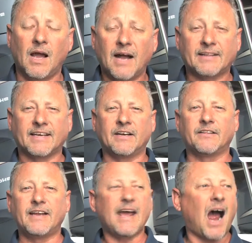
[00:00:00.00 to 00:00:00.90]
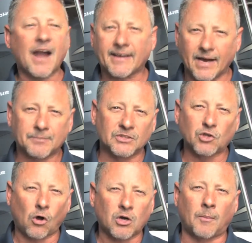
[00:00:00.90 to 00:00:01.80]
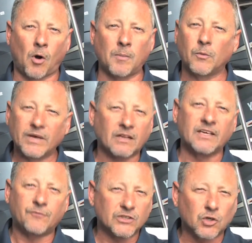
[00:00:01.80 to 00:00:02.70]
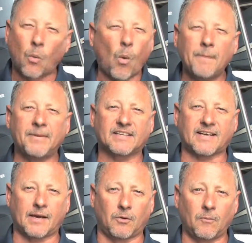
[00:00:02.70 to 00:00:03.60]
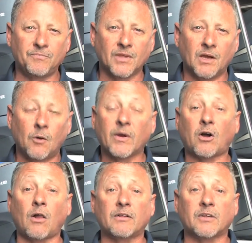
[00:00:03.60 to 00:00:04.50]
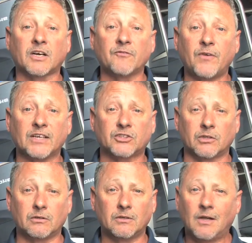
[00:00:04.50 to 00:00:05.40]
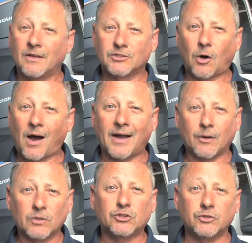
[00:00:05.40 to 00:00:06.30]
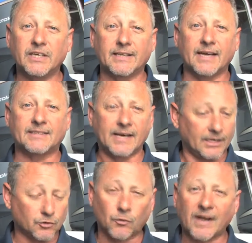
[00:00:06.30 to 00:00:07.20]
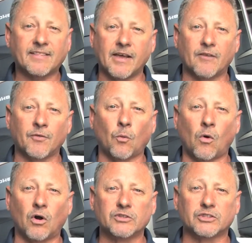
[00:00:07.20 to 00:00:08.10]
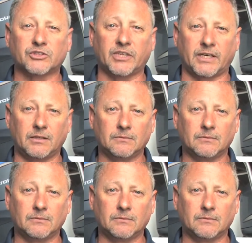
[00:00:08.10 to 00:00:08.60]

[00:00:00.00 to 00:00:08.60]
At the end of the day, our captains all come home and we clean fish on one big table. We call it the confessional. There's no hiding what you did that day. It's right there for the world to see.